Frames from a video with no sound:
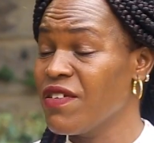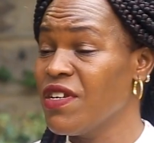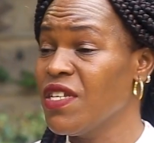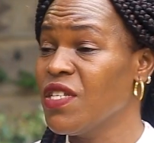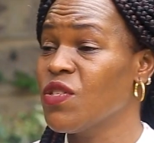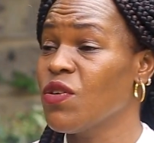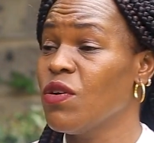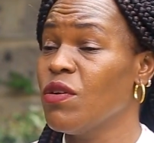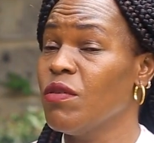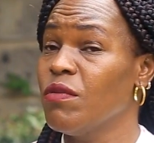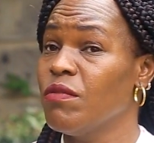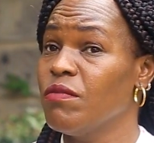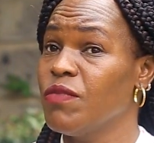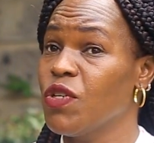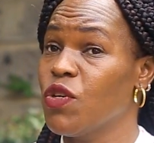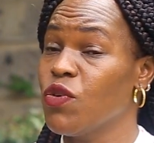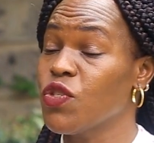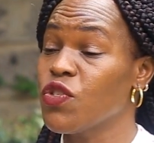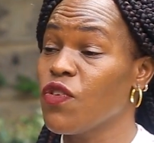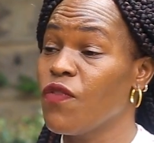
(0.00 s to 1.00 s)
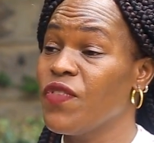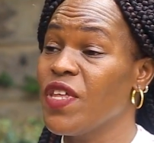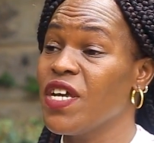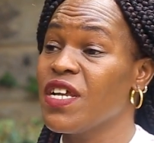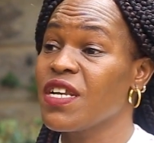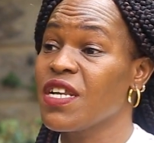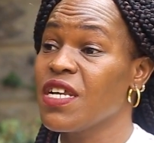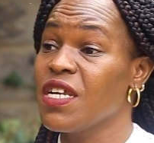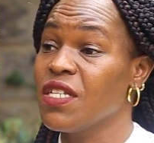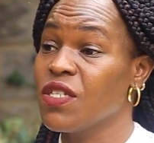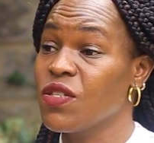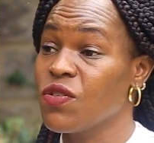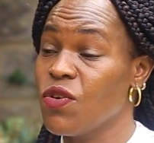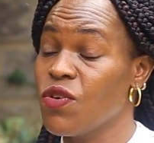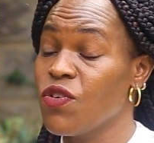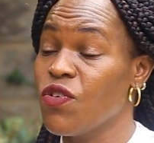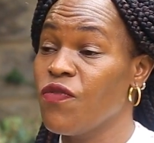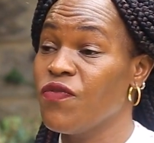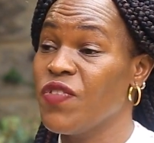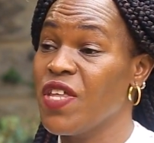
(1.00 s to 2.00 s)
reason, because of the
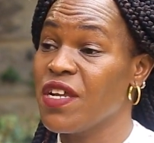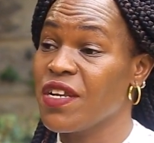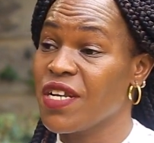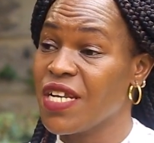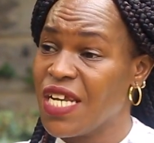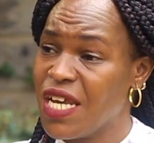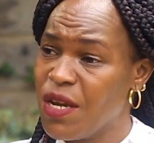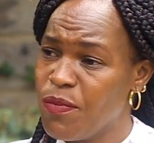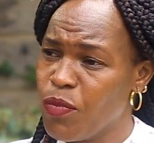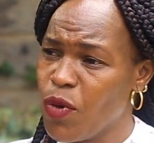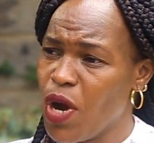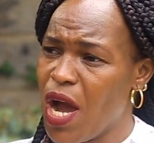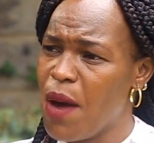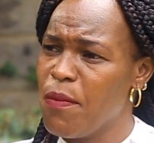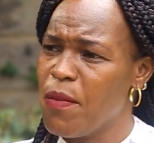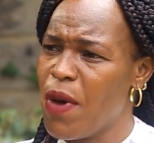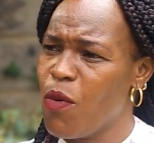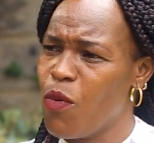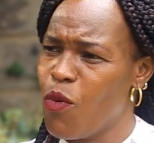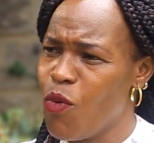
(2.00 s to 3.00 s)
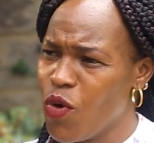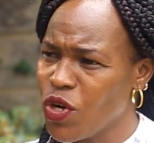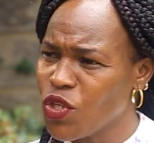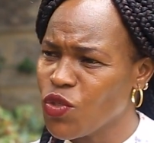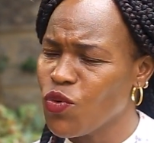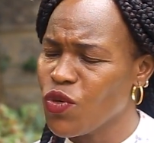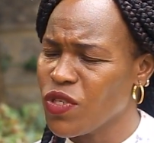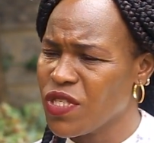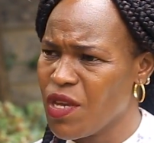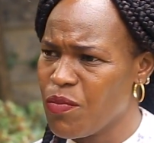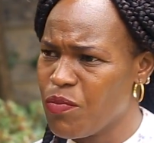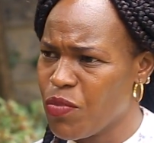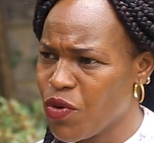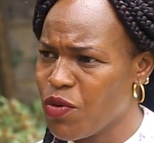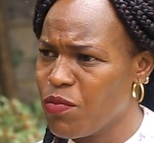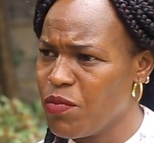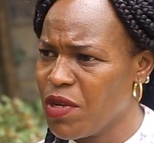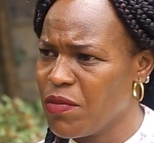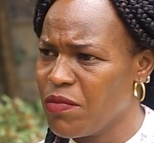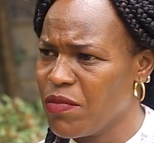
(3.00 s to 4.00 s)
reason of the rape? Ama, what was the
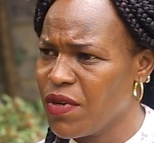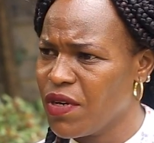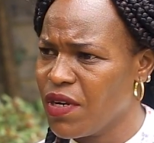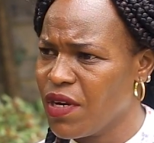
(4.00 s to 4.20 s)
problem?